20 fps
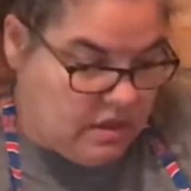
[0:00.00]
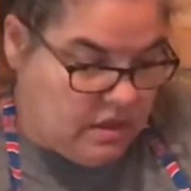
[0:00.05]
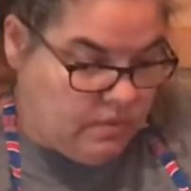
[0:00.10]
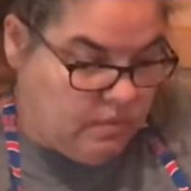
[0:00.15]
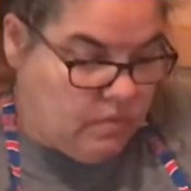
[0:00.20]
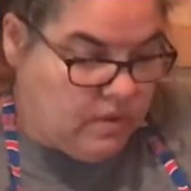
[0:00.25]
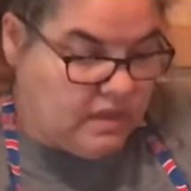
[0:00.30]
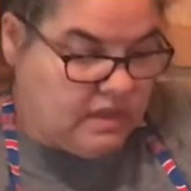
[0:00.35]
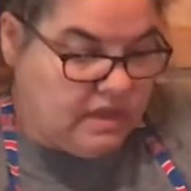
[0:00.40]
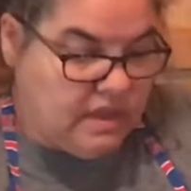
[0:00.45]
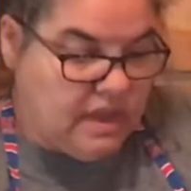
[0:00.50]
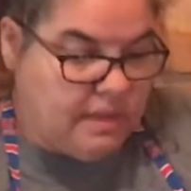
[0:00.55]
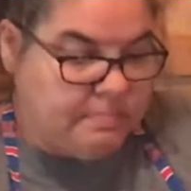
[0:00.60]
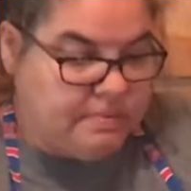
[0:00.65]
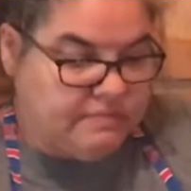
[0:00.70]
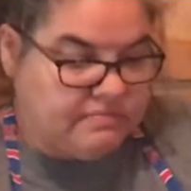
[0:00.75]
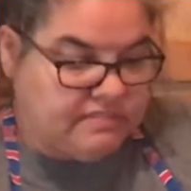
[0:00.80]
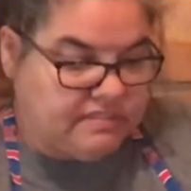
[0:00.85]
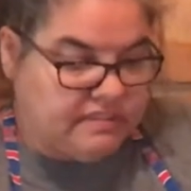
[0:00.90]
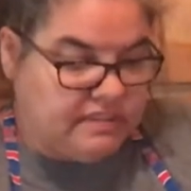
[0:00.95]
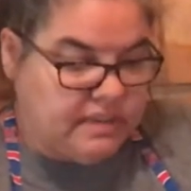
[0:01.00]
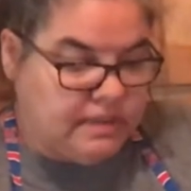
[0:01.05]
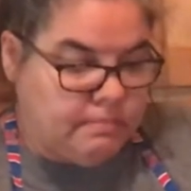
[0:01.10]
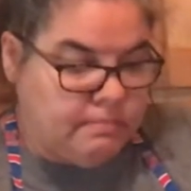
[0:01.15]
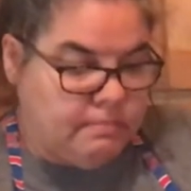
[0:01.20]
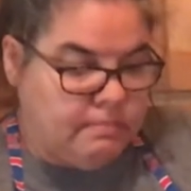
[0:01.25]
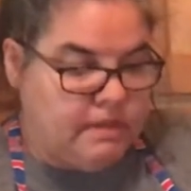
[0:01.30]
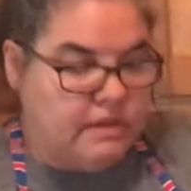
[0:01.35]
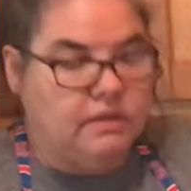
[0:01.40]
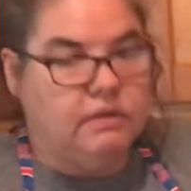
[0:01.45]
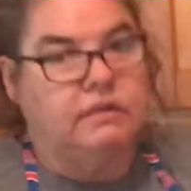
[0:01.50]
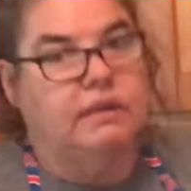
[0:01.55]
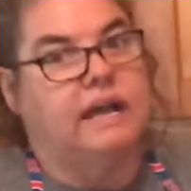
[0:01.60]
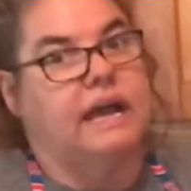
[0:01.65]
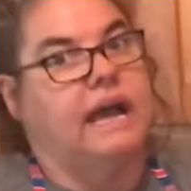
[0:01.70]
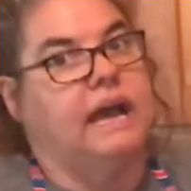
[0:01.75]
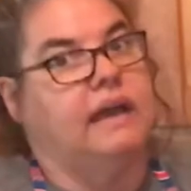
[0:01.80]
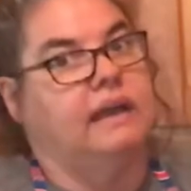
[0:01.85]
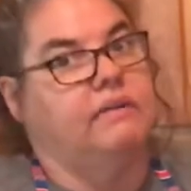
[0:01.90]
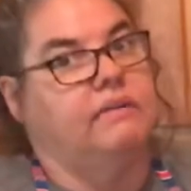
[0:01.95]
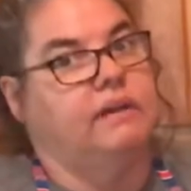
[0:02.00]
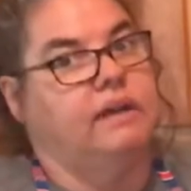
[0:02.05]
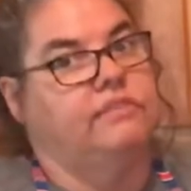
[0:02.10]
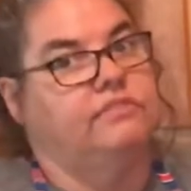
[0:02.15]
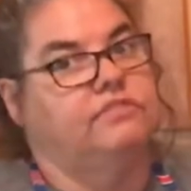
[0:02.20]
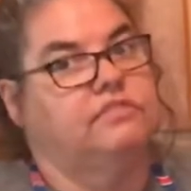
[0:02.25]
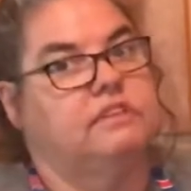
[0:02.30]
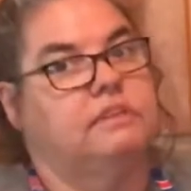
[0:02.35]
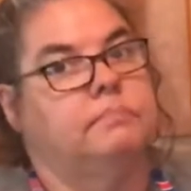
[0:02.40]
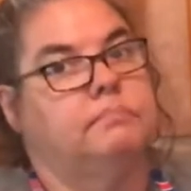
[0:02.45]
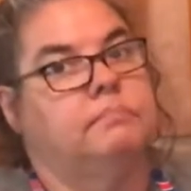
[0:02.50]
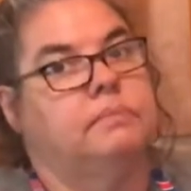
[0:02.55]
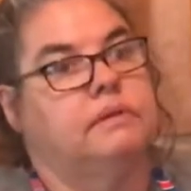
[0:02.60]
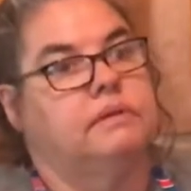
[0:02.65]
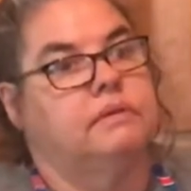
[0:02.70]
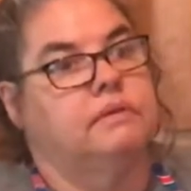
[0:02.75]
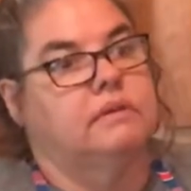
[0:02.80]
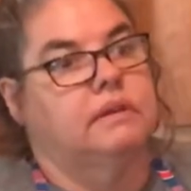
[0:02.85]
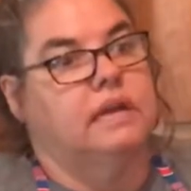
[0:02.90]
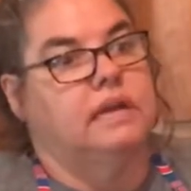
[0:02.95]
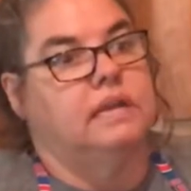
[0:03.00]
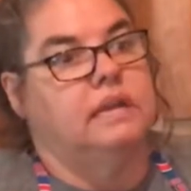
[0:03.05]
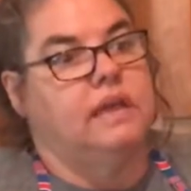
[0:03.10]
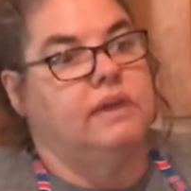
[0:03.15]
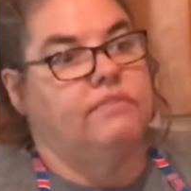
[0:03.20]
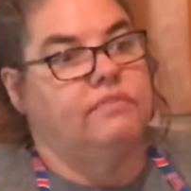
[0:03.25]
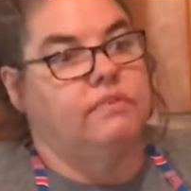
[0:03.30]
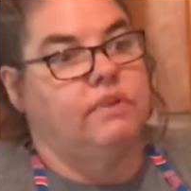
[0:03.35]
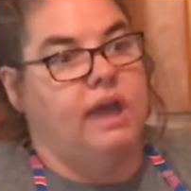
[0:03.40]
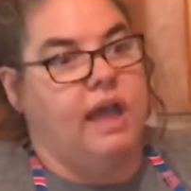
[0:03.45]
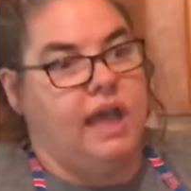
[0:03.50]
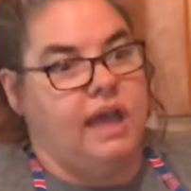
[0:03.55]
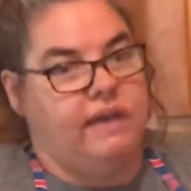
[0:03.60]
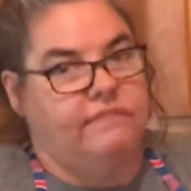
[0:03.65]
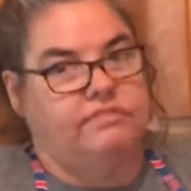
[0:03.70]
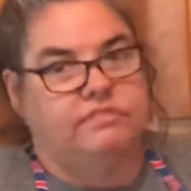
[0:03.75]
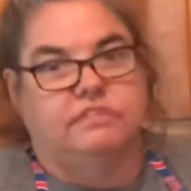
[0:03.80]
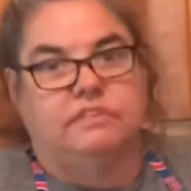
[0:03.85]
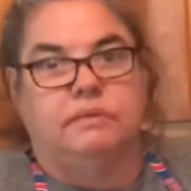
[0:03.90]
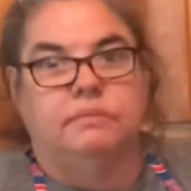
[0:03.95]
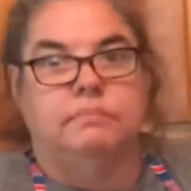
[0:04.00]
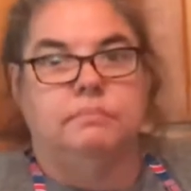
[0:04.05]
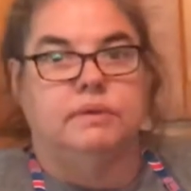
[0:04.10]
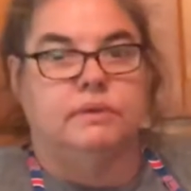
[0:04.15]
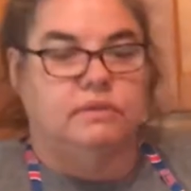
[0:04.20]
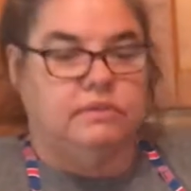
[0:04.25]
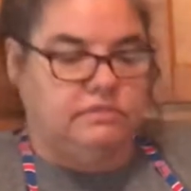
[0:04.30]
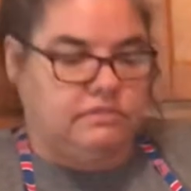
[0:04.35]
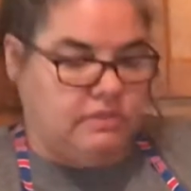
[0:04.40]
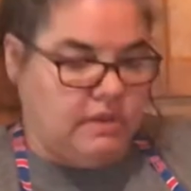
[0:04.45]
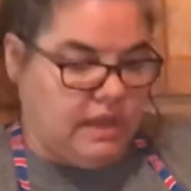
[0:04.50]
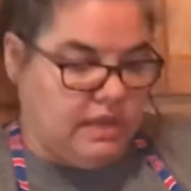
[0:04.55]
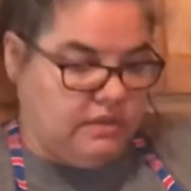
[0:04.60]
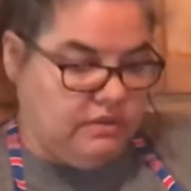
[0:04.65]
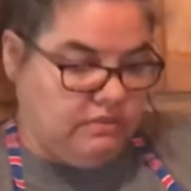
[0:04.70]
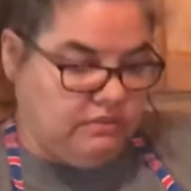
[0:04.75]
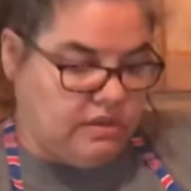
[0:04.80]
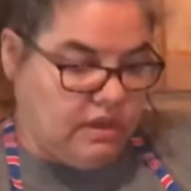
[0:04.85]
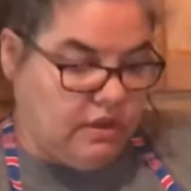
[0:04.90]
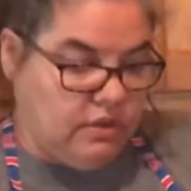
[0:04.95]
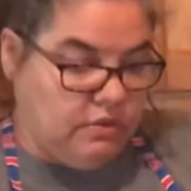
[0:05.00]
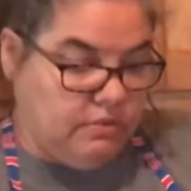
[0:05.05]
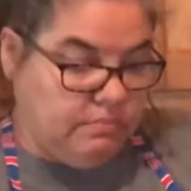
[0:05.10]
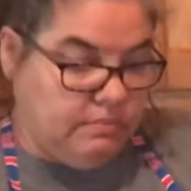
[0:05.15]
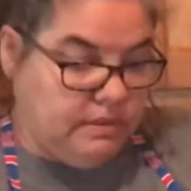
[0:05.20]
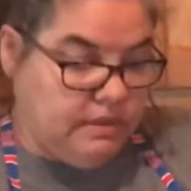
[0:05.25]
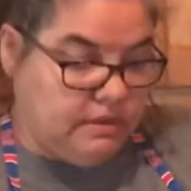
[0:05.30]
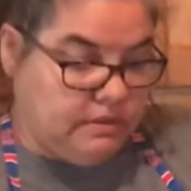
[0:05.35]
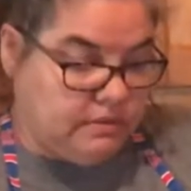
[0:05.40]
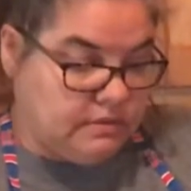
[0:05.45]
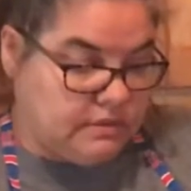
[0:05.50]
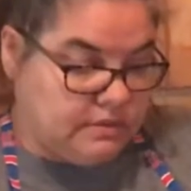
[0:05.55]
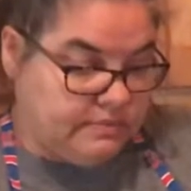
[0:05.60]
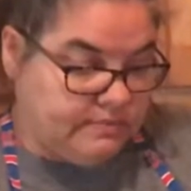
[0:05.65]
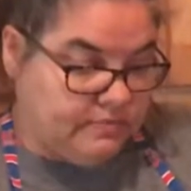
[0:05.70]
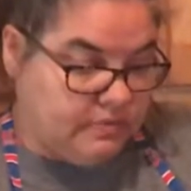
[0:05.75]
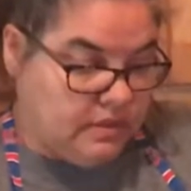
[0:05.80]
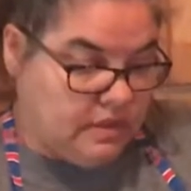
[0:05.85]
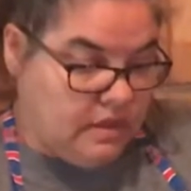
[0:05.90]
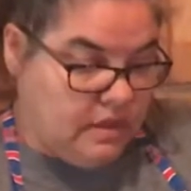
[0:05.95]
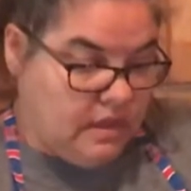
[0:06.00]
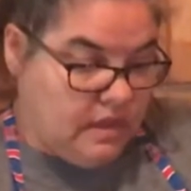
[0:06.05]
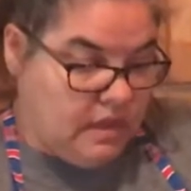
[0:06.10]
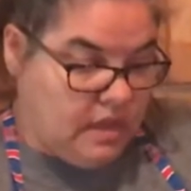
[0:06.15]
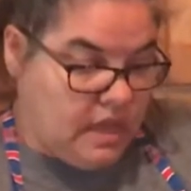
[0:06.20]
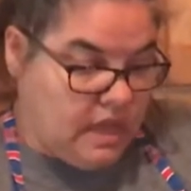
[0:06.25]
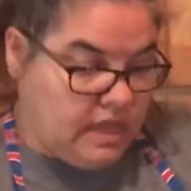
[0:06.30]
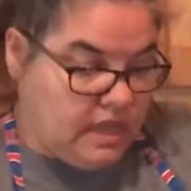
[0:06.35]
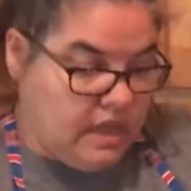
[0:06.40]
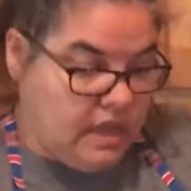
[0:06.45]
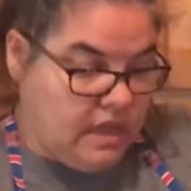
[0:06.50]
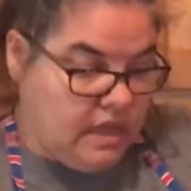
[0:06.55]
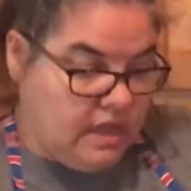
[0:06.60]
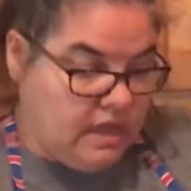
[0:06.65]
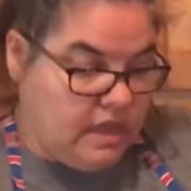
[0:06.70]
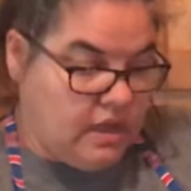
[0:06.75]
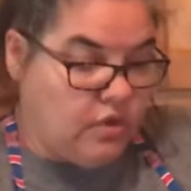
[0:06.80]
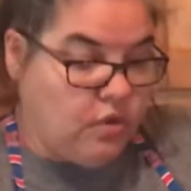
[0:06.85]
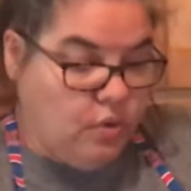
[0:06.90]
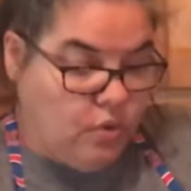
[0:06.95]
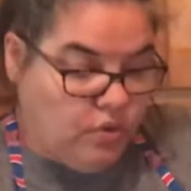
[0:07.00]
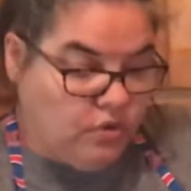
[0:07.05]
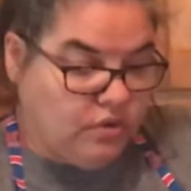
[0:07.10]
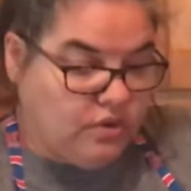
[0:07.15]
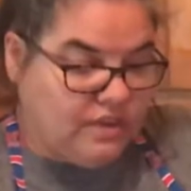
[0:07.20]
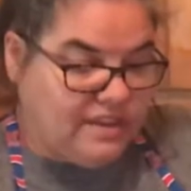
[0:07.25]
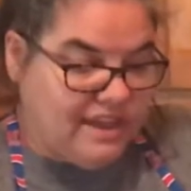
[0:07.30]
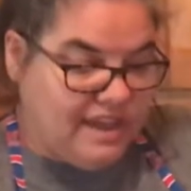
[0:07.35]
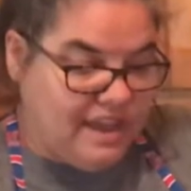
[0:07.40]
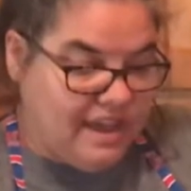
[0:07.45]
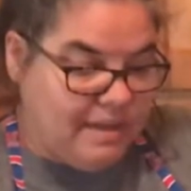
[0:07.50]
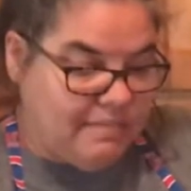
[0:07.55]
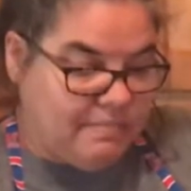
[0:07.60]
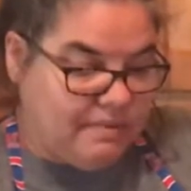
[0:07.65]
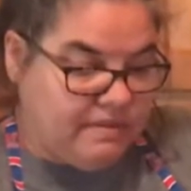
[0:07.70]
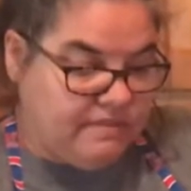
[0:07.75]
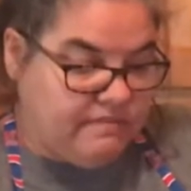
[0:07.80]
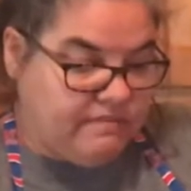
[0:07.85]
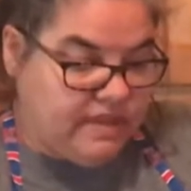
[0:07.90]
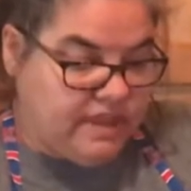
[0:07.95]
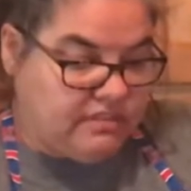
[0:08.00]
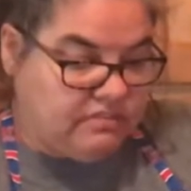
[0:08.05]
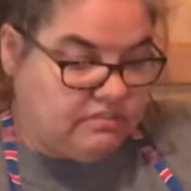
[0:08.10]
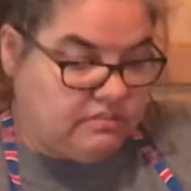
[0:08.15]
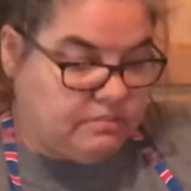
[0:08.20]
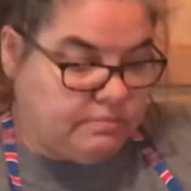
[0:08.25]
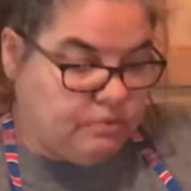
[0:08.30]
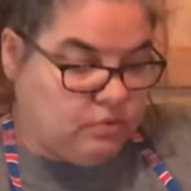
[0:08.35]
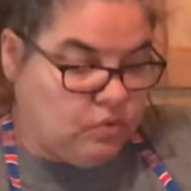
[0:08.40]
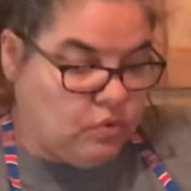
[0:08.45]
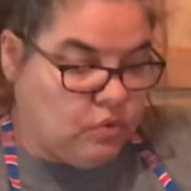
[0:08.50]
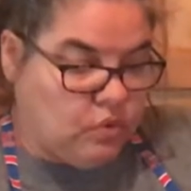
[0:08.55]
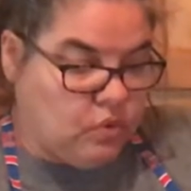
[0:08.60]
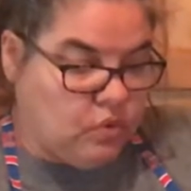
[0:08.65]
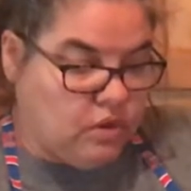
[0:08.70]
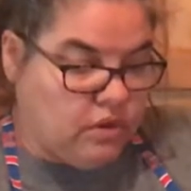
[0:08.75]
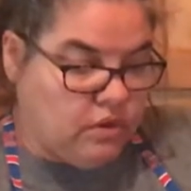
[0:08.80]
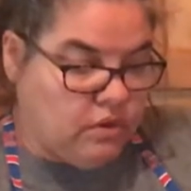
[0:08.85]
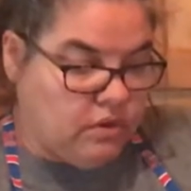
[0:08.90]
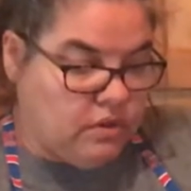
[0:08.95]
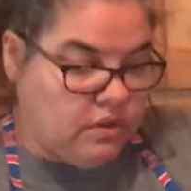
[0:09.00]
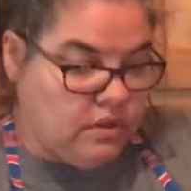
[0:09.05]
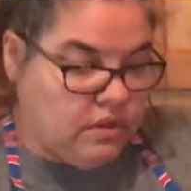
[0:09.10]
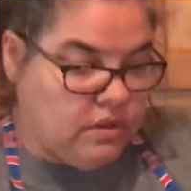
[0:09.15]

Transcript: 1 cup of skim milk. I don't have skim milk. I never have skim milk, so I use whole milk. A 1/4 cup of vegetable oil,